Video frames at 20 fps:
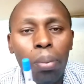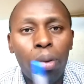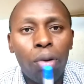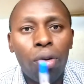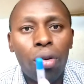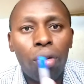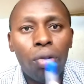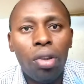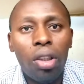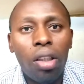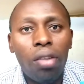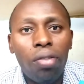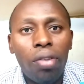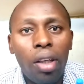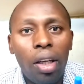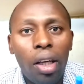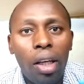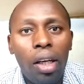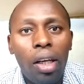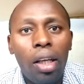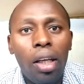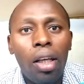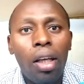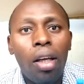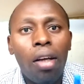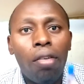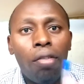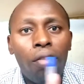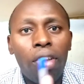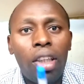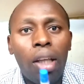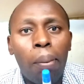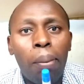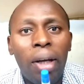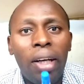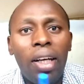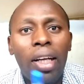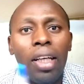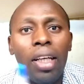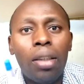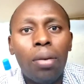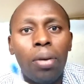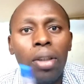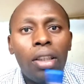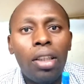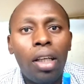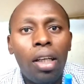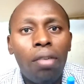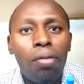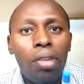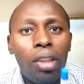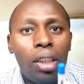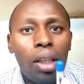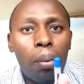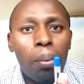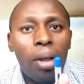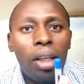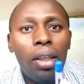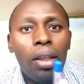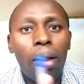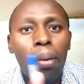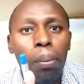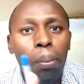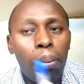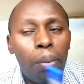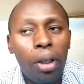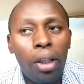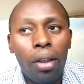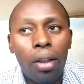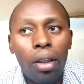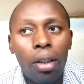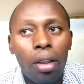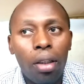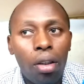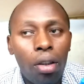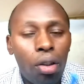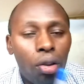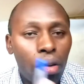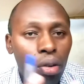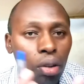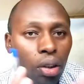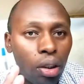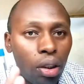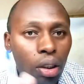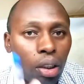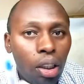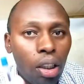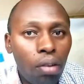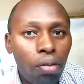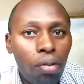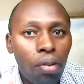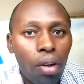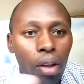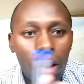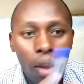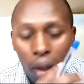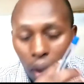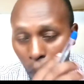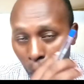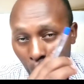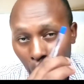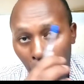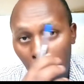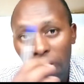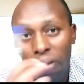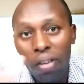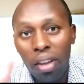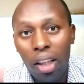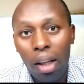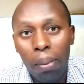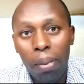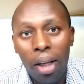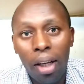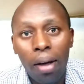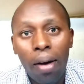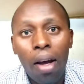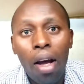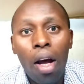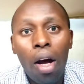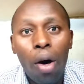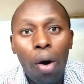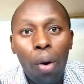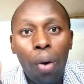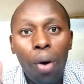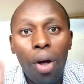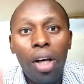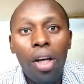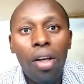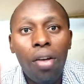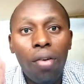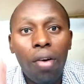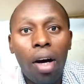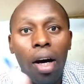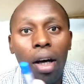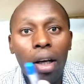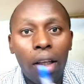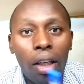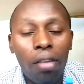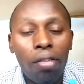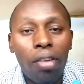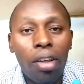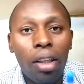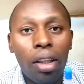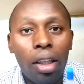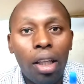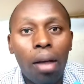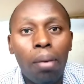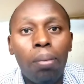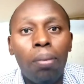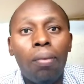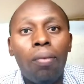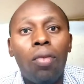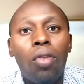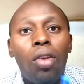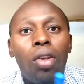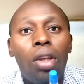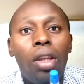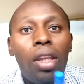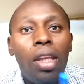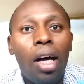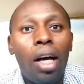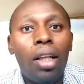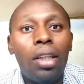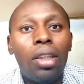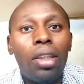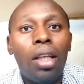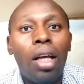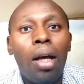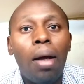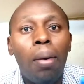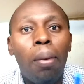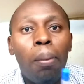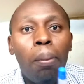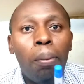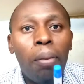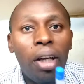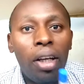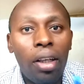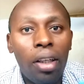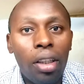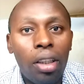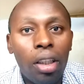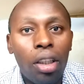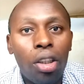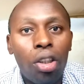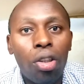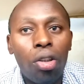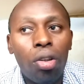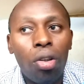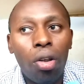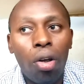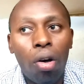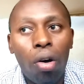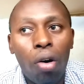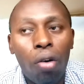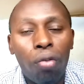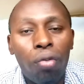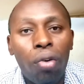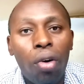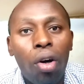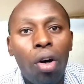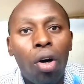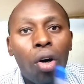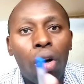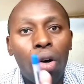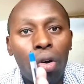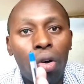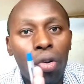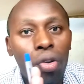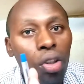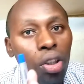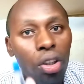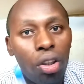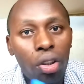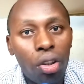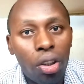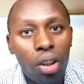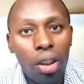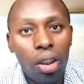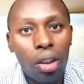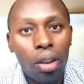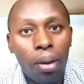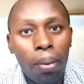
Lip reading: to give any vitamin, especially vitamin B. Don't give them vitamin when you are giving them that medication of coccidiosis.